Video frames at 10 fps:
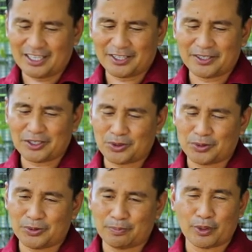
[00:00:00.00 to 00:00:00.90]
eager
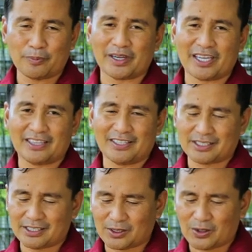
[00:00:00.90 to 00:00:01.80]
to propagate
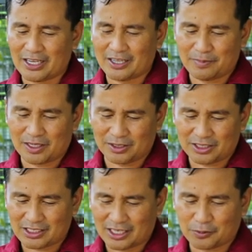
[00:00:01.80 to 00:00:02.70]
this Azolla
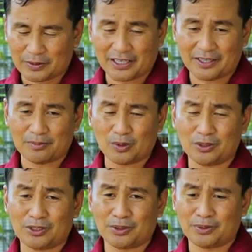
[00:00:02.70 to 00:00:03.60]
because, as what I have
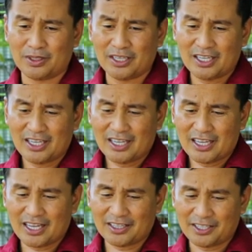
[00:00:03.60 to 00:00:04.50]
told you,
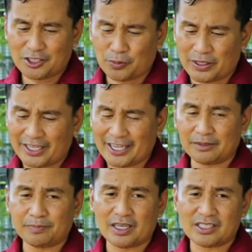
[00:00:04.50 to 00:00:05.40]
this will
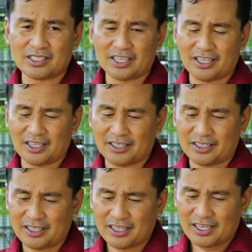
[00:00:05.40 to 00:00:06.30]
help us
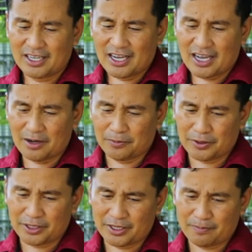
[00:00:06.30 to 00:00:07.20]
in
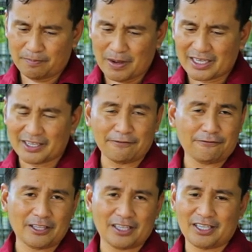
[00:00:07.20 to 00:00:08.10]
our backup
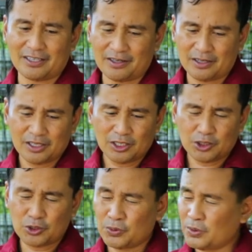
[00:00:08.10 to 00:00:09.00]
feeding
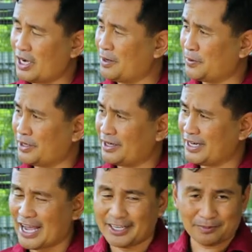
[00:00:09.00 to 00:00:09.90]
to
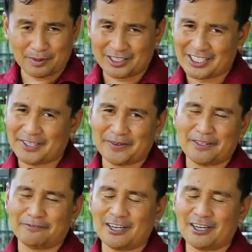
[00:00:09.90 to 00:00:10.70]
our animals here in the